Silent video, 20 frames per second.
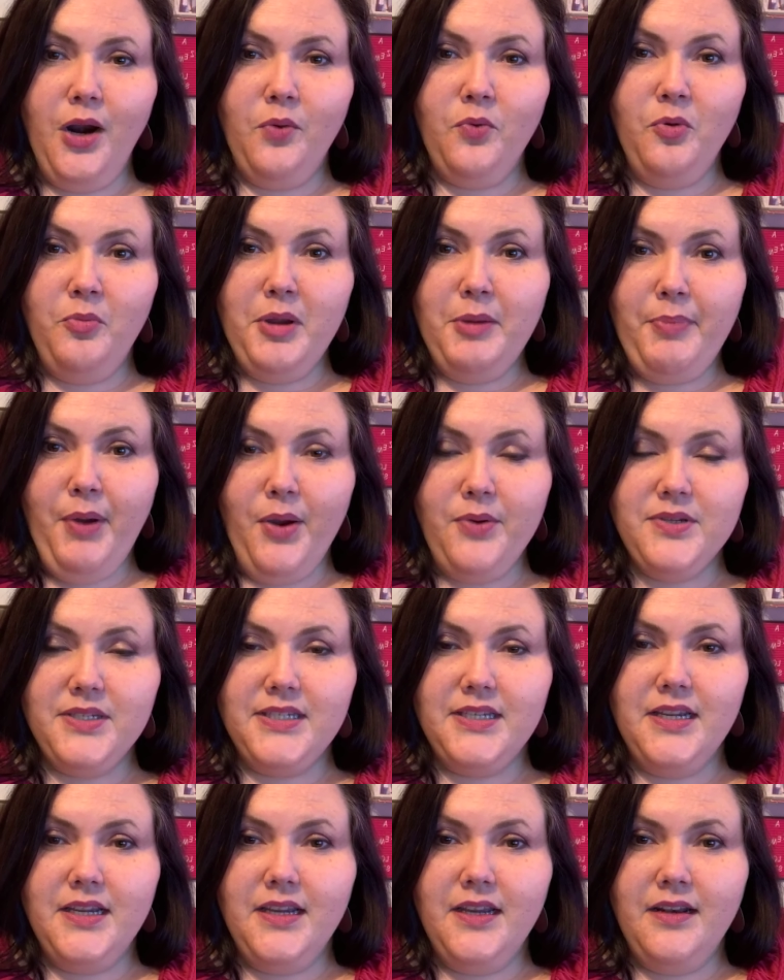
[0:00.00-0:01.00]
will be
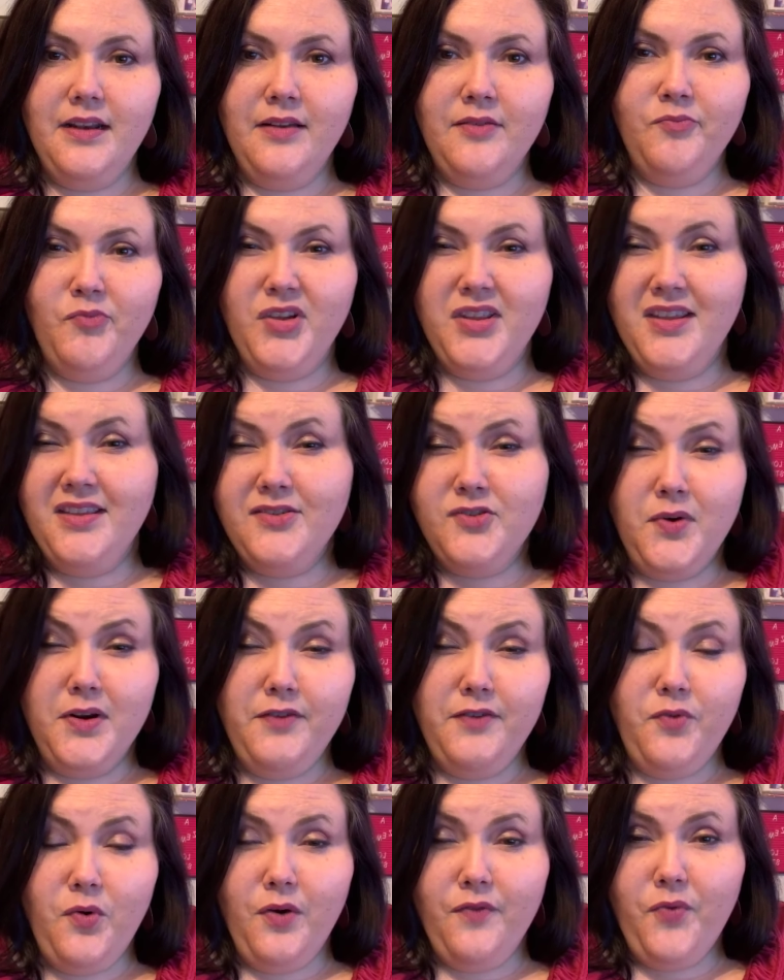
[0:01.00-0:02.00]
posted within
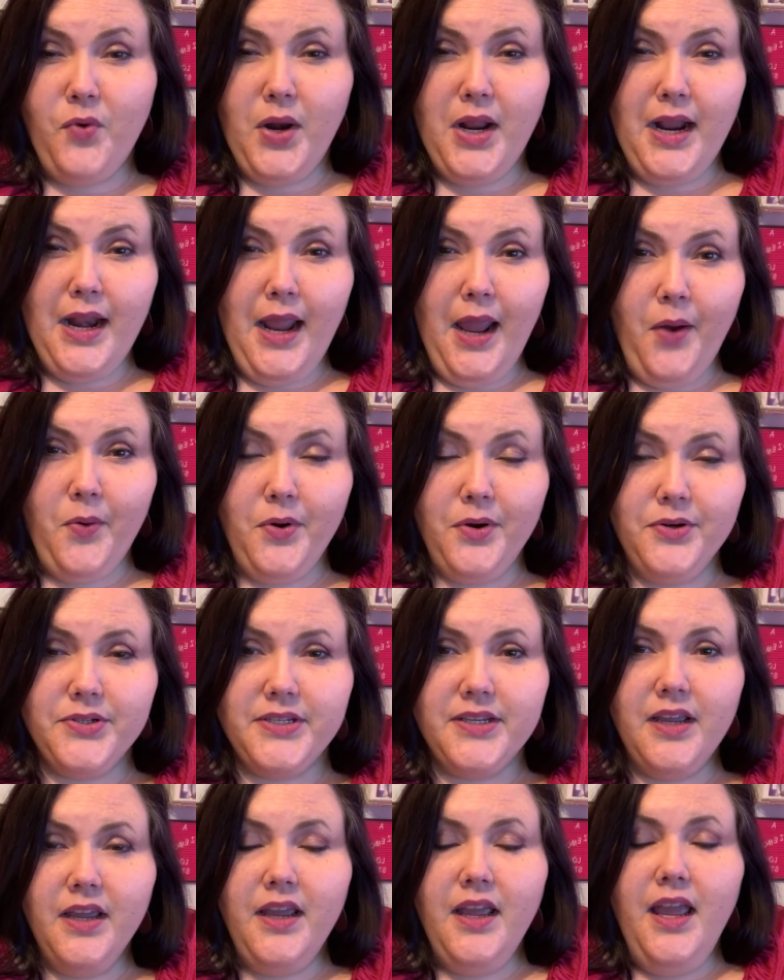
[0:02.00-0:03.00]
48 hours.